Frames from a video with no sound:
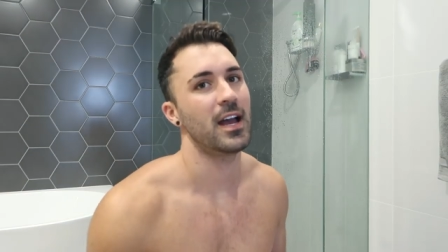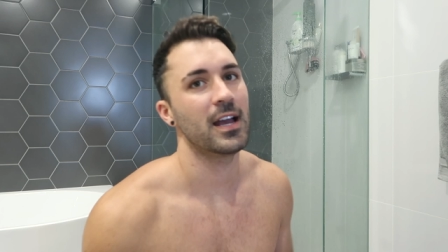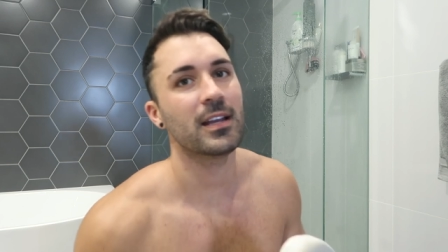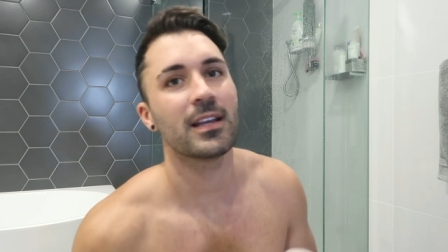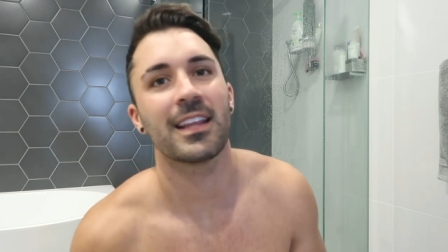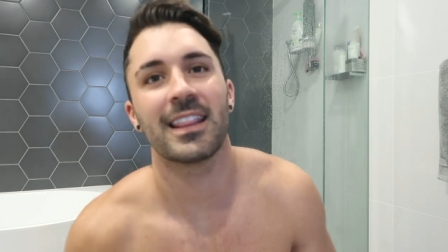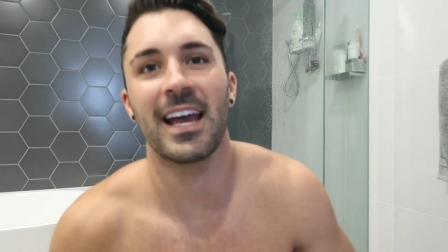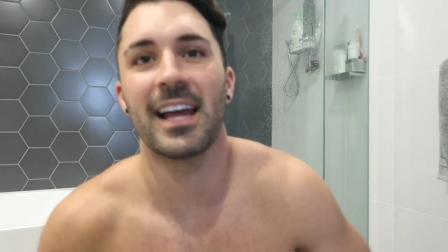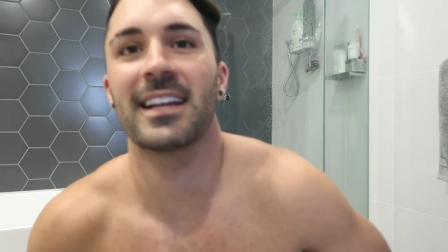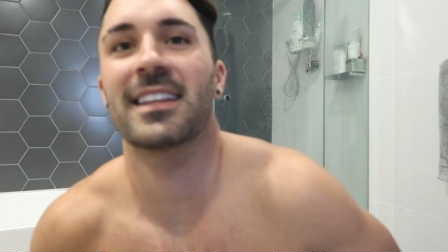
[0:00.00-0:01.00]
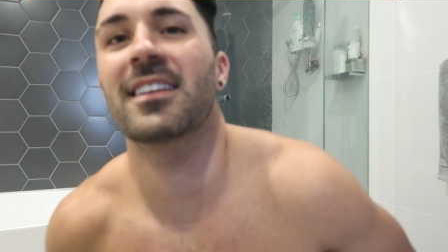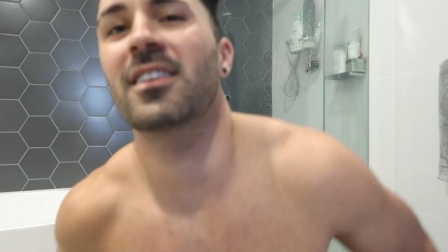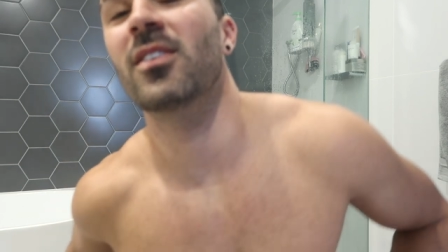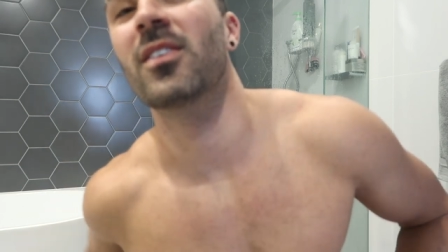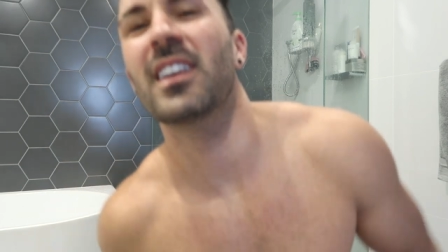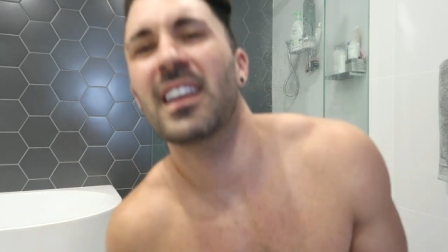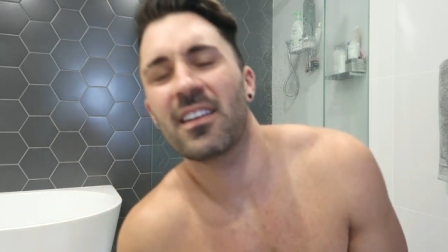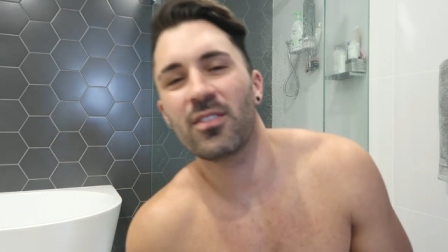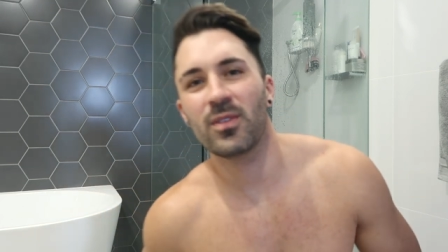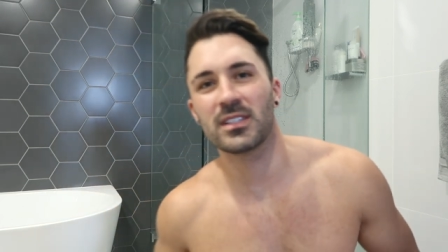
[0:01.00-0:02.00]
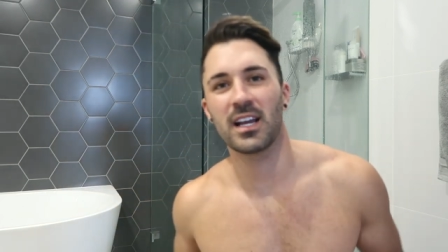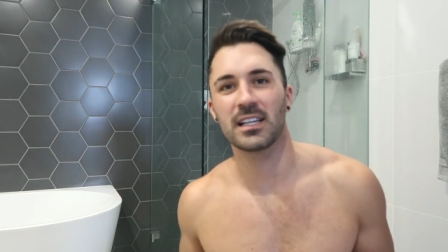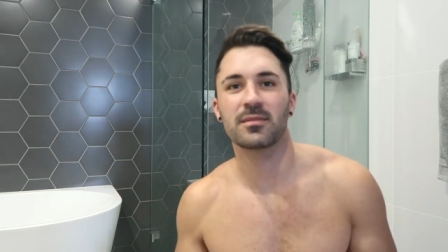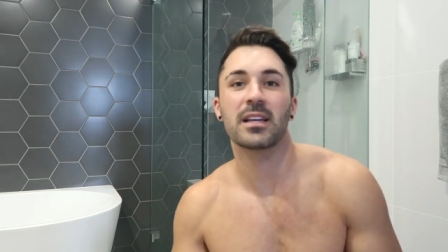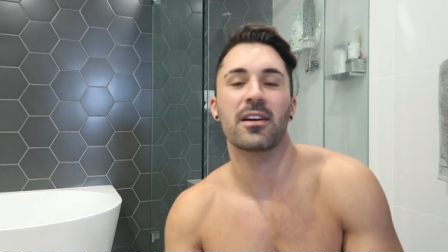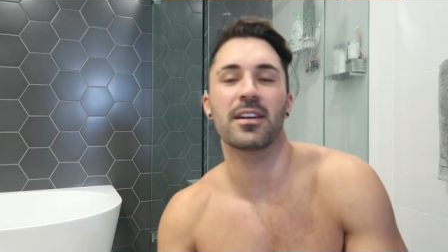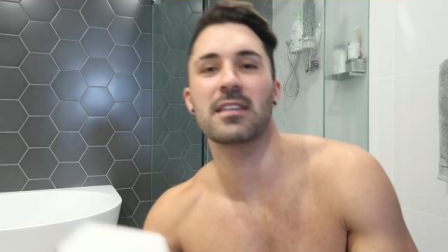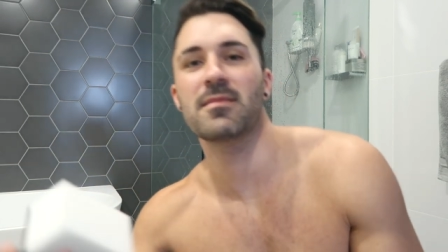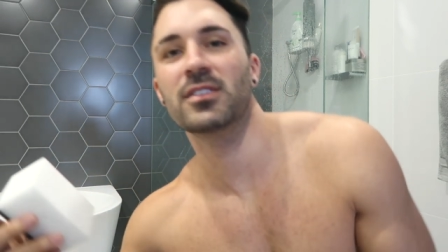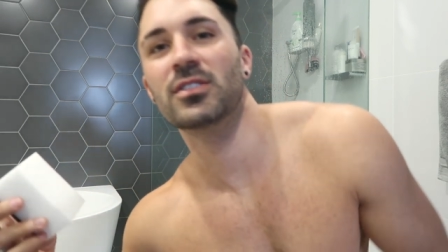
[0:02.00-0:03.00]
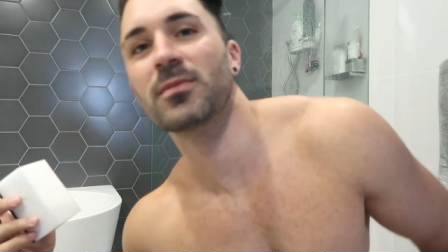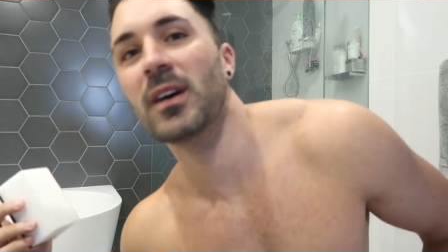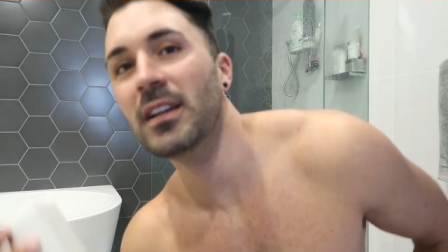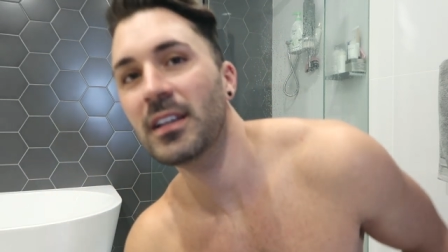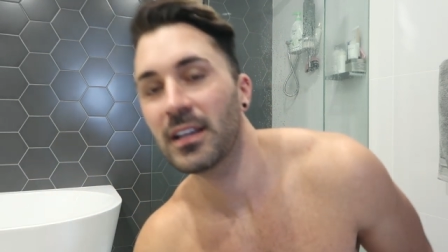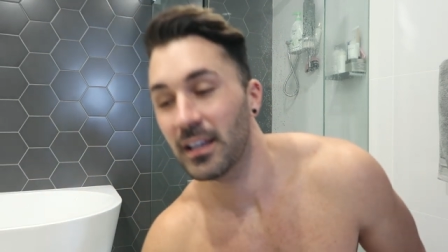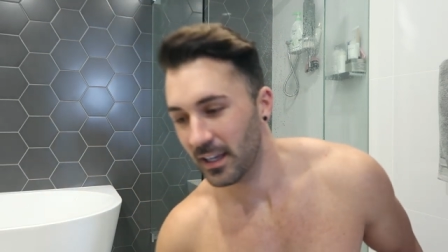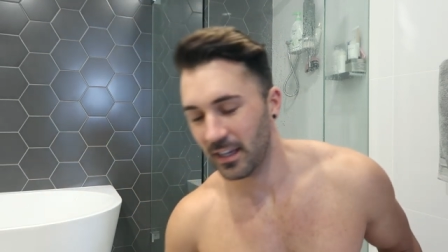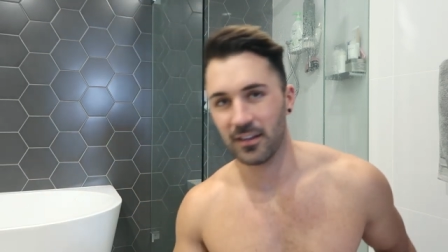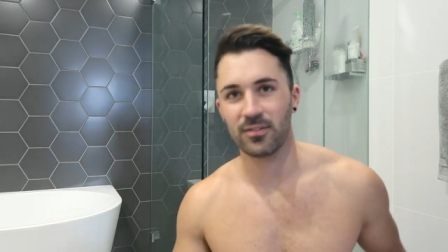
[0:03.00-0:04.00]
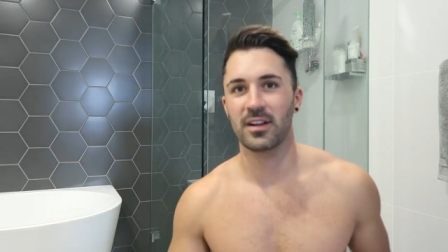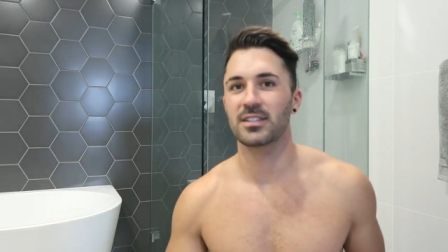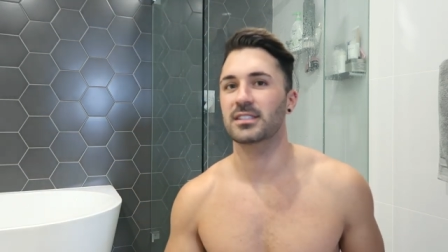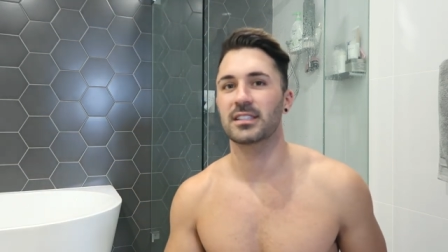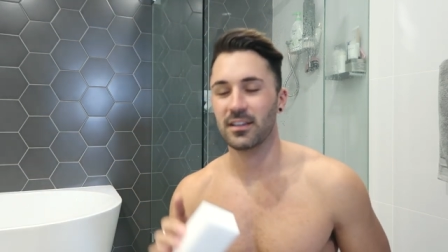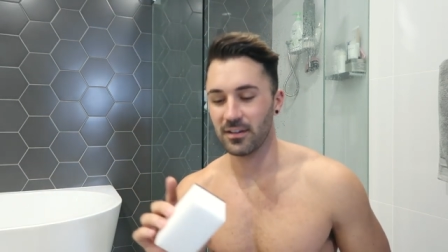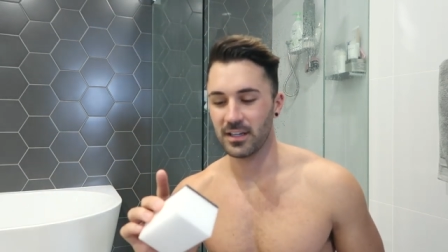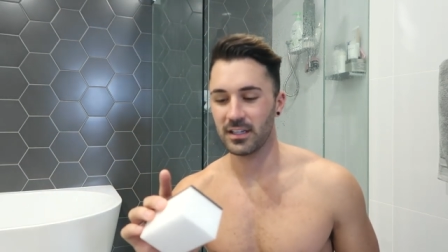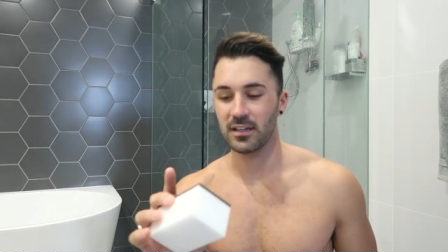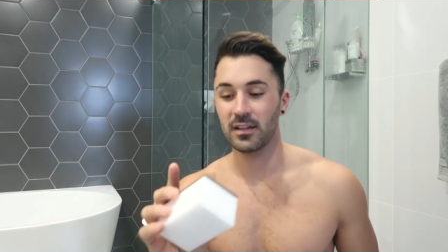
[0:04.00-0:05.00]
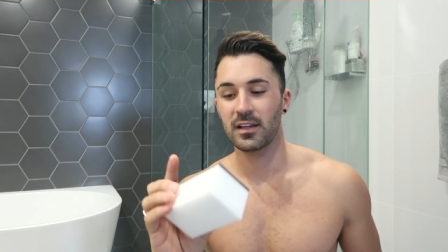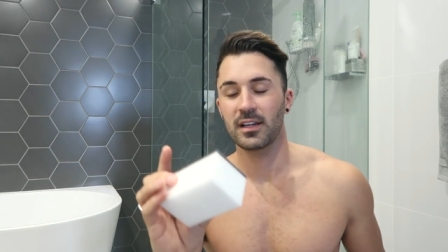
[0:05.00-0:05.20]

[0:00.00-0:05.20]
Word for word: hack that oh, everyone's asking me how I keep my shoes white and I thought I'd just tell you on here.